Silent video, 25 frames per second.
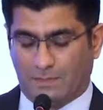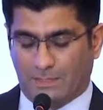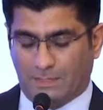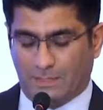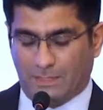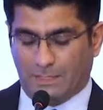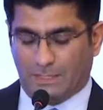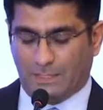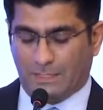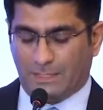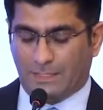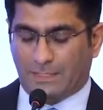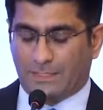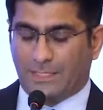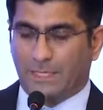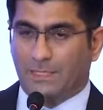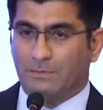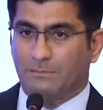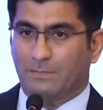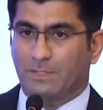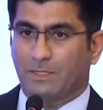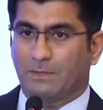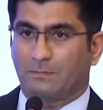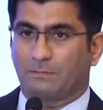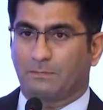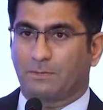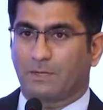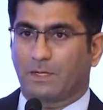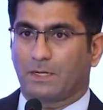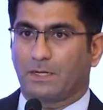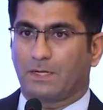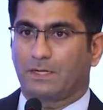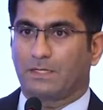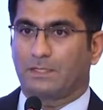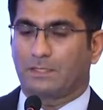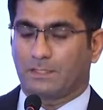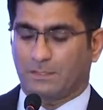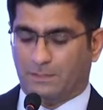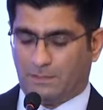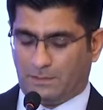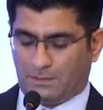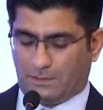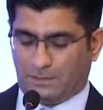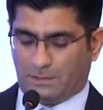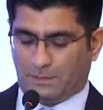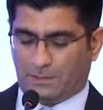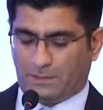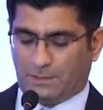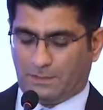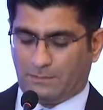It can be applied
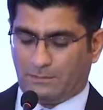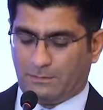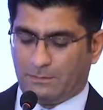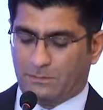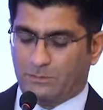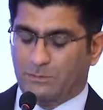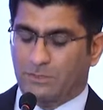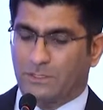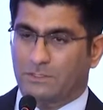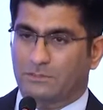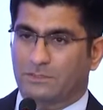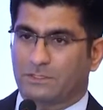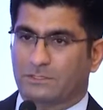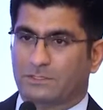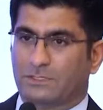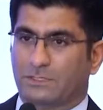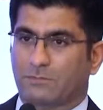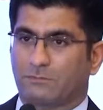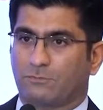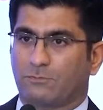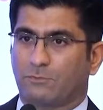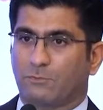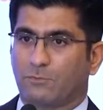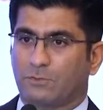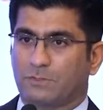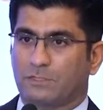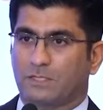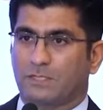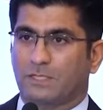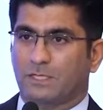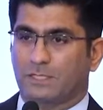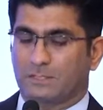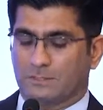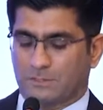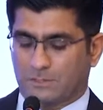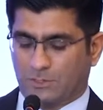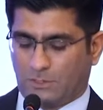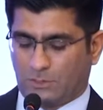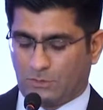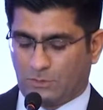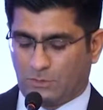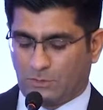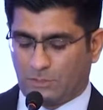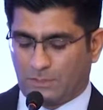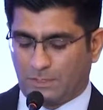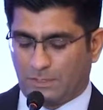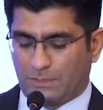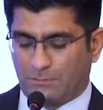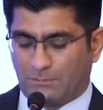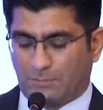to addressing food
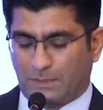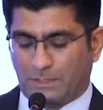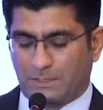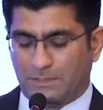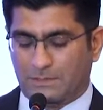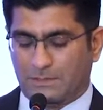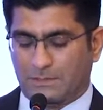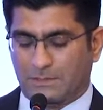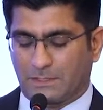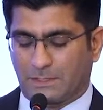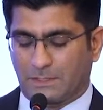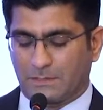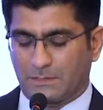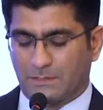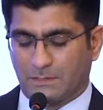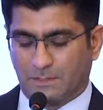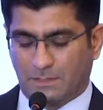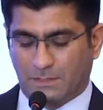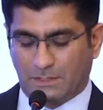insecurity in Pakistan